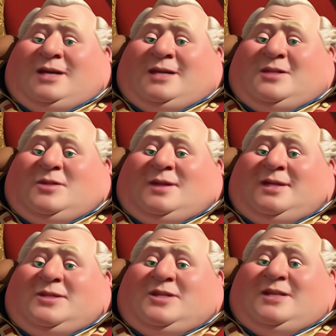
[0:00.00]
and its
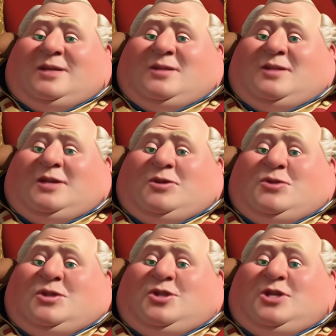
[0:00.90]
legacy
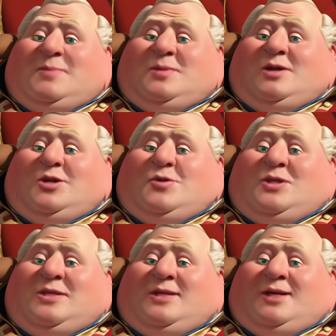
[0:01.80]
continues to shape the country
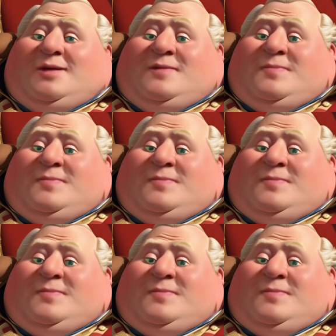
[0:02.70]
today.